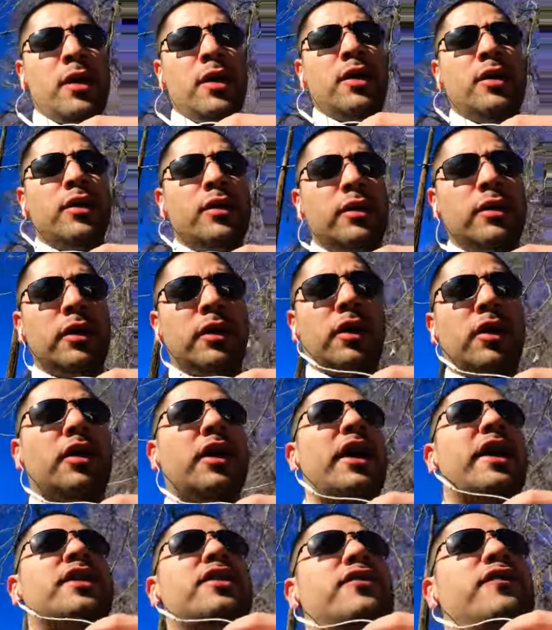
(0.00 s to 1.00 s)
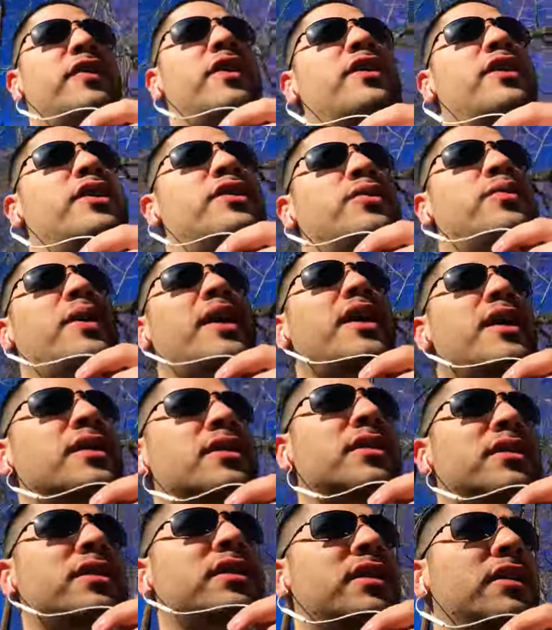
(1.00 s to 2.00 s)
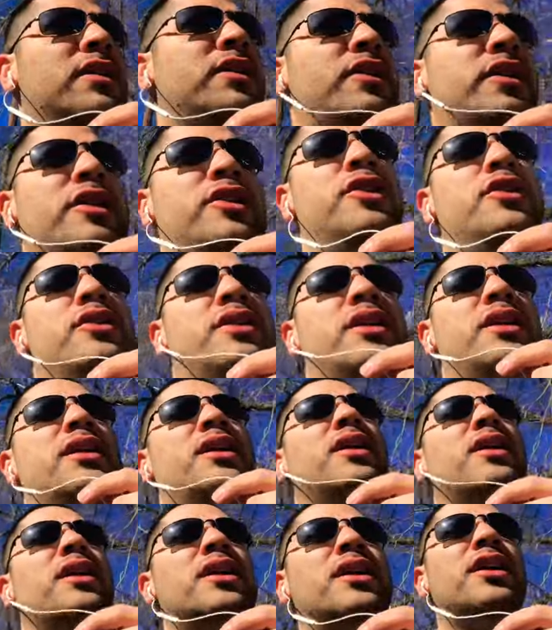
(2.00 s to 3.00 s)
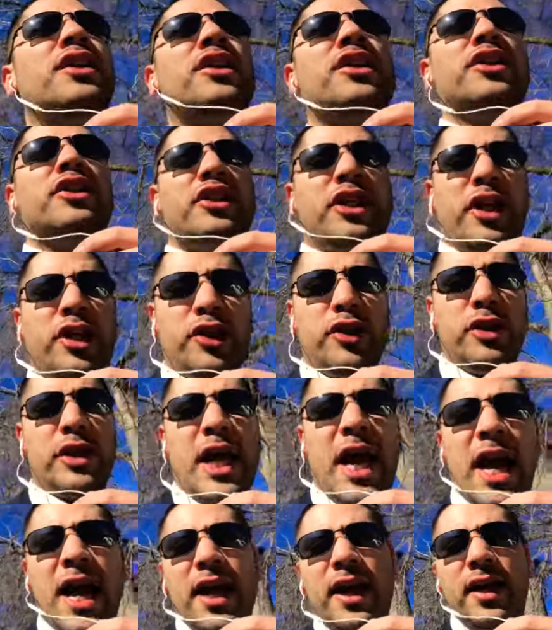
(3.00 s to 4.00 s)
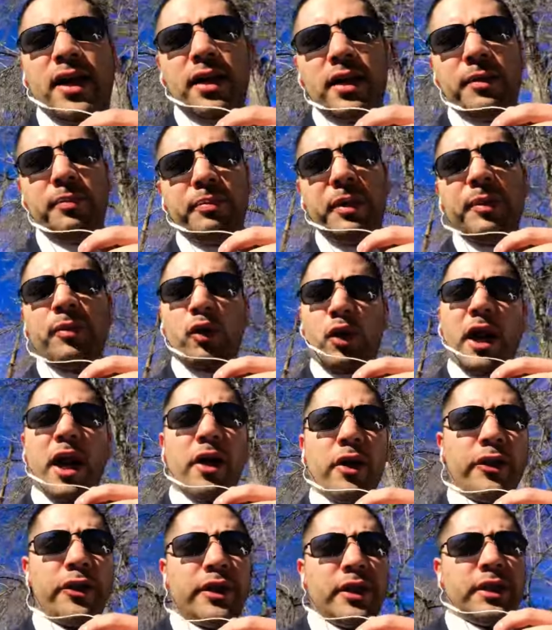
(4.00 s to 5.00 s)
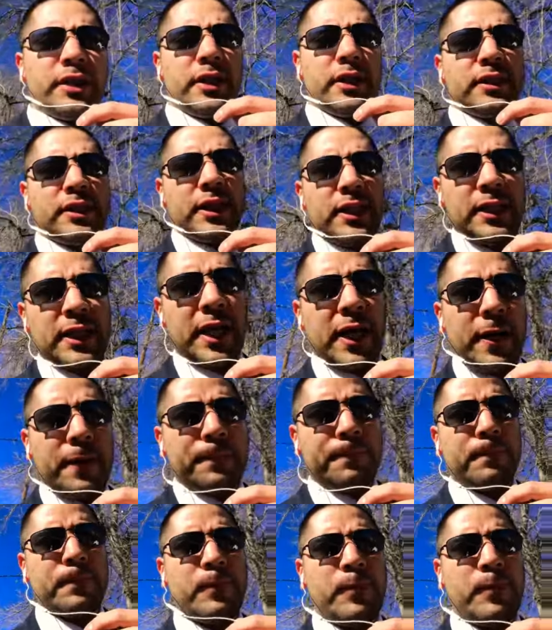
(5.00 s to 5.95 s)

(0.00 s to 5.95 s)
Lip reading: You know, in all kinds of various ways that you could change your diet and be more healthy and things like that.